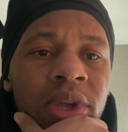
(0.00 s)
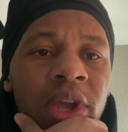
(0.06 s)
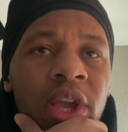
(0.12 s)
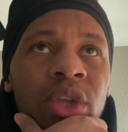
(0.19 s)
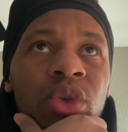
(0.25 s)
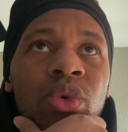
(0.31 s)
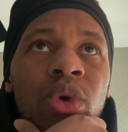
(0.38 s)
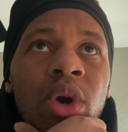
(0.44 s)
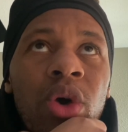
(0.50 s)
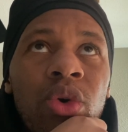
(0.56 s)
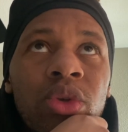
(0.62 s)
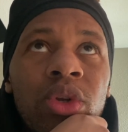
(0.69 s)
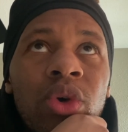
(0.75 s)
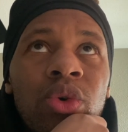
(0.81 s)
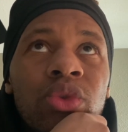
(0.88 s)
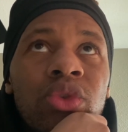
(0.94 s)
And you holding
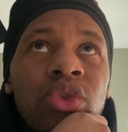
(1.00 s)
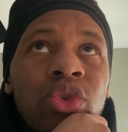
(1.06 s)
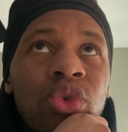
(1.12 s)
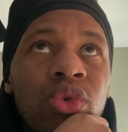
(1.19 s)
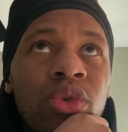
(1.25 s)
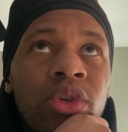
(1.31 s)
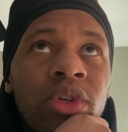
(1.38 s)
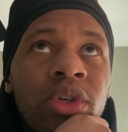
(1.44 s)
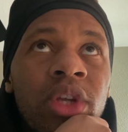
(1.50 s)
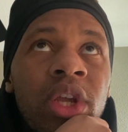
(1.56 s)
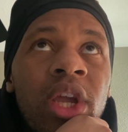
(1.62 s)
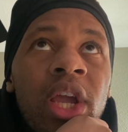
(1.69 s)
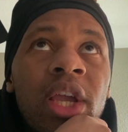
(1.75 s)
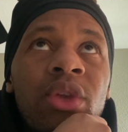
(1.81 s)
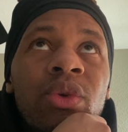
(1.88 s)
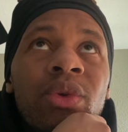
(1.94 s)
on to her.
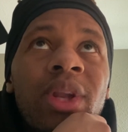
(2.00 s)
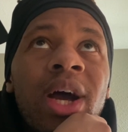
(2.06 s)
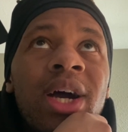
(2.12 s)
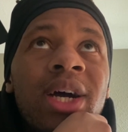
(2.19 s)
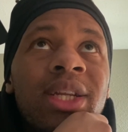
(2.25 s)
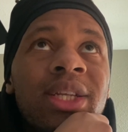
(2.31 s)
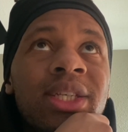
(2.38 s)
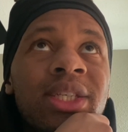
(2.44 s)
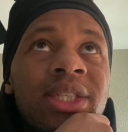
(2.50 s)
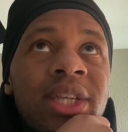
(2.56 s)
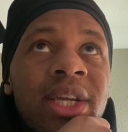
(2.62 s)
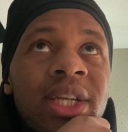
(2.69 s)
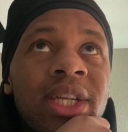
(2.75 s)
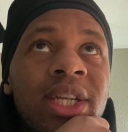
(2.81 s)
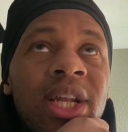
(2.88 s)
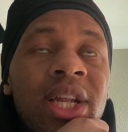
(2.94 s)
And you not
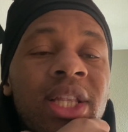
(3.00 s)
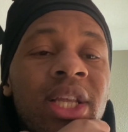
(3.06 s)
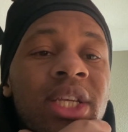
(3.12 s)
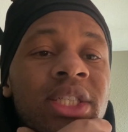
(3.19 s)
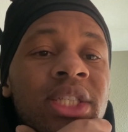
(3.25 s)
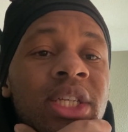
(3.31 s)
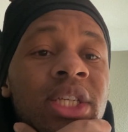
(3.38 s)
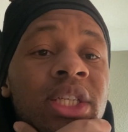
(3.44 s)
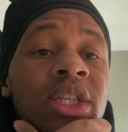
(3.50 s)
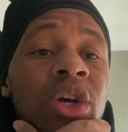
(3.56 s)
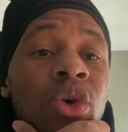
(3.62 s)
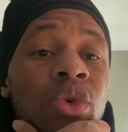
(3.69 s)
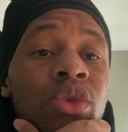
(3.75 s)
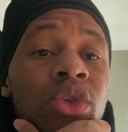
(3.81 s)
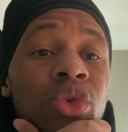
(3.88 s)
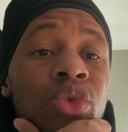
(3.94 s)
understanding that that shit is
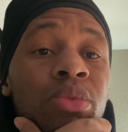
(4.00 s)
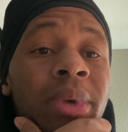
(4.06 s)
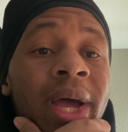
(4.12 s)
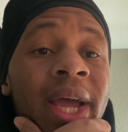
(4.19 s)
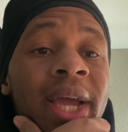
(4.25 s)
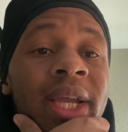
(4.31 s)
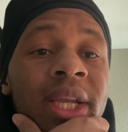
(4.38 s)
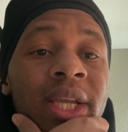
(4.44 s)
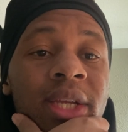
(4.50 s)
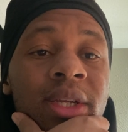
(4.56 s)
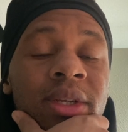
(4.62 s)
holding you back.